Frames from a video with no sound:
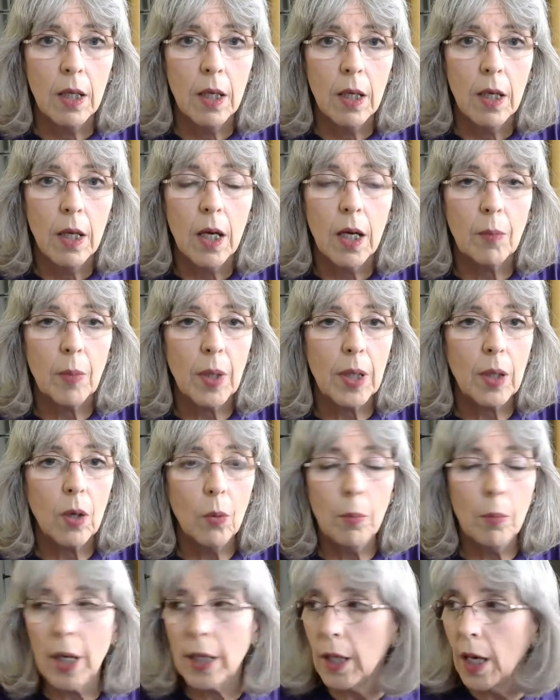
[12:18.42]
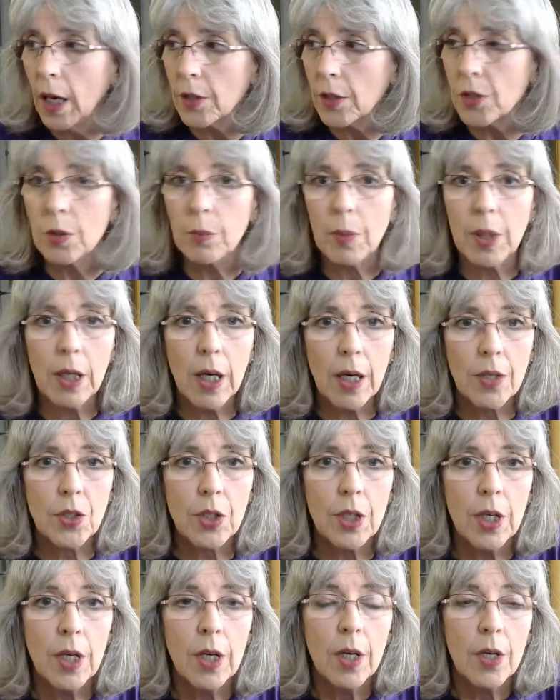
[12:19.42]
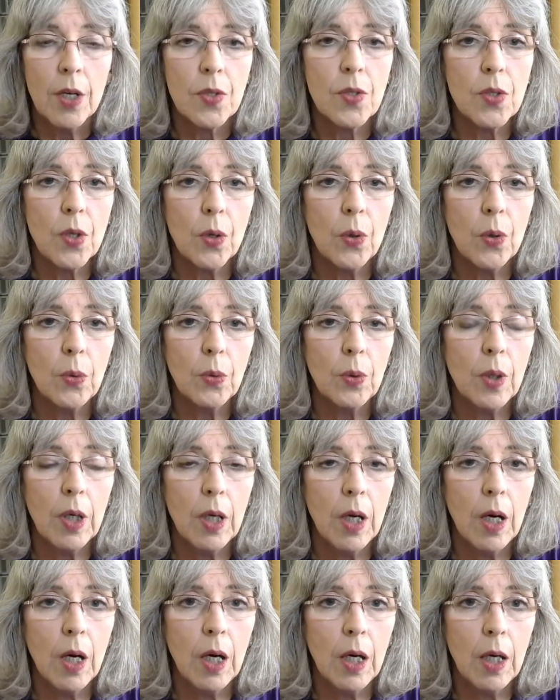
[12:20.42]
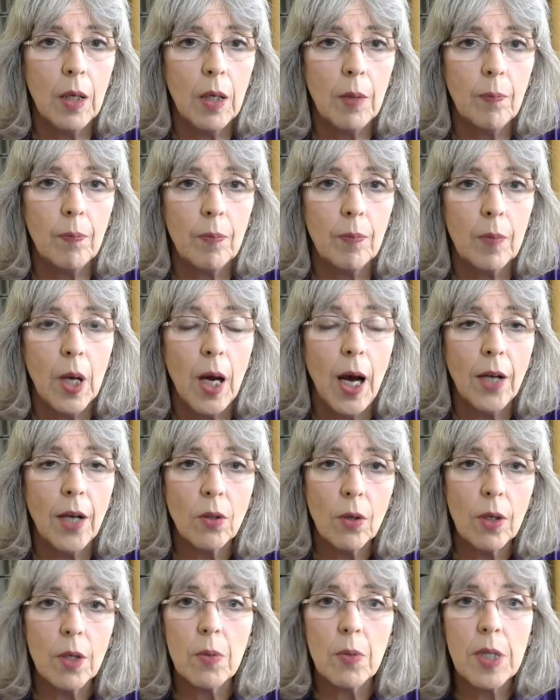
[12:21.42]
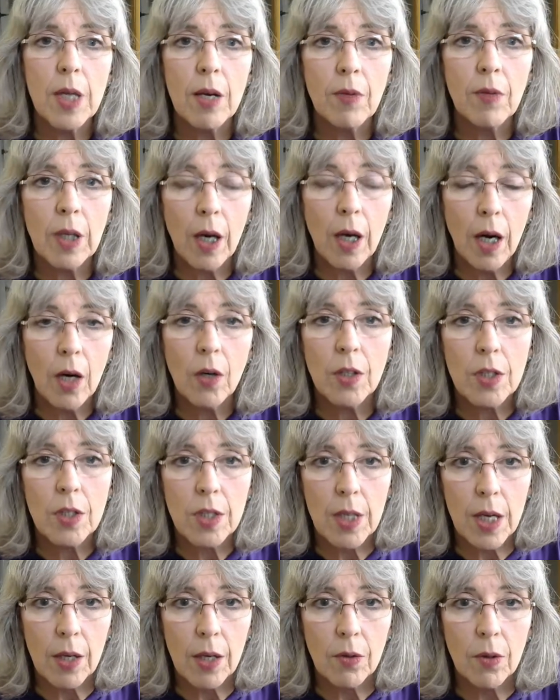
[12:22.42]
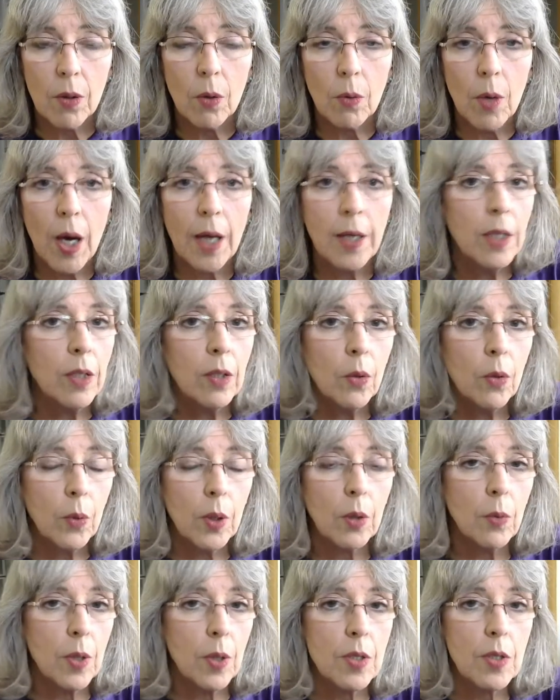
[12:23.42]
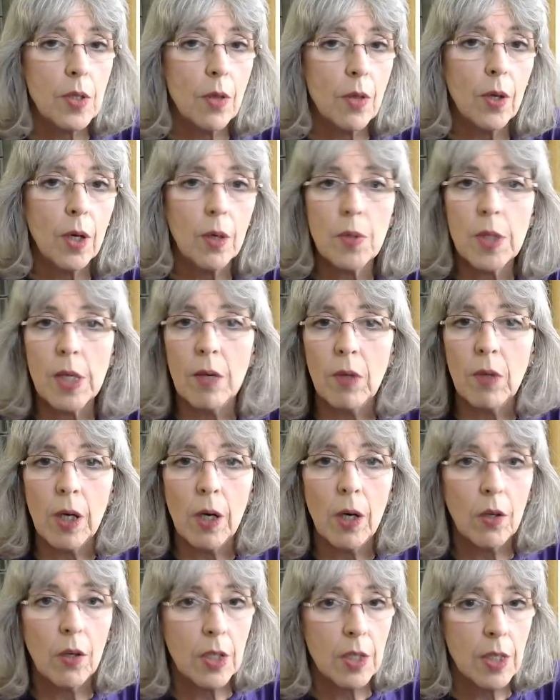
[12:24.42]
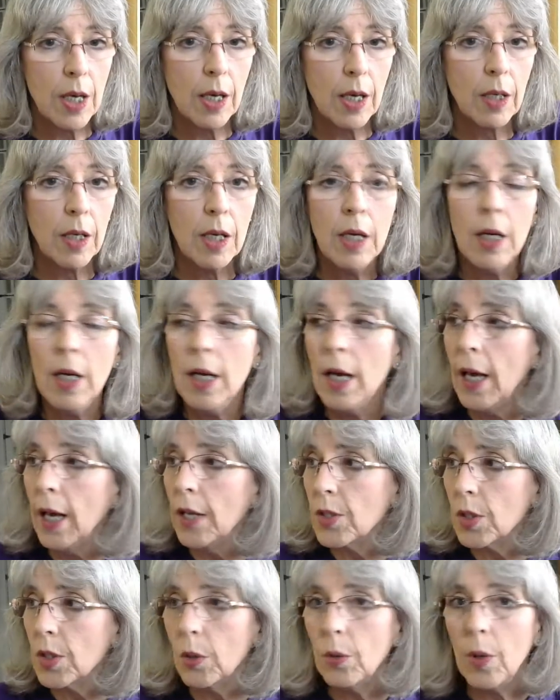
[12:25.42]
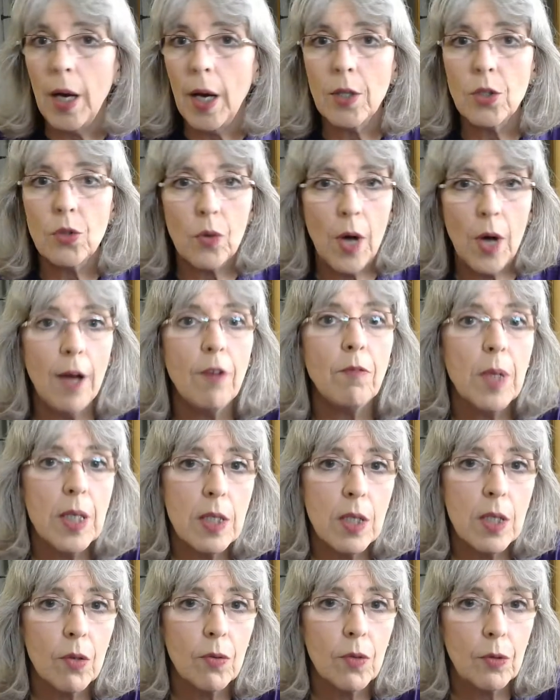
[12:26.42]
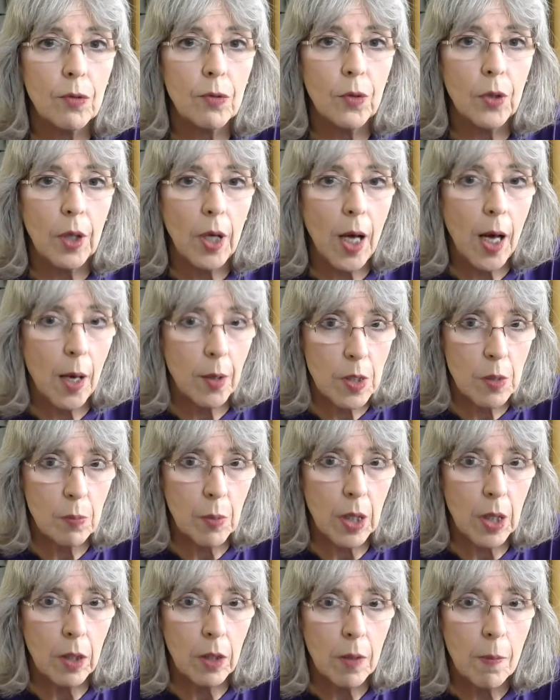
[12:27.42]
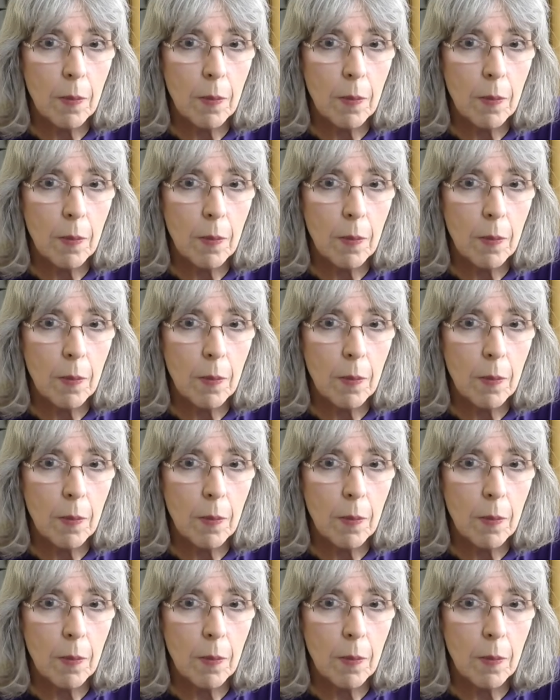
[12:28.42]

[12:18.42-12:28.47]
I'm like, oh my gosh, oh my gosh. So I thought I was having a heart attack, though. I didn't know what it was. I thought I was having a heart attack. And so I drive myself to Foot Hospital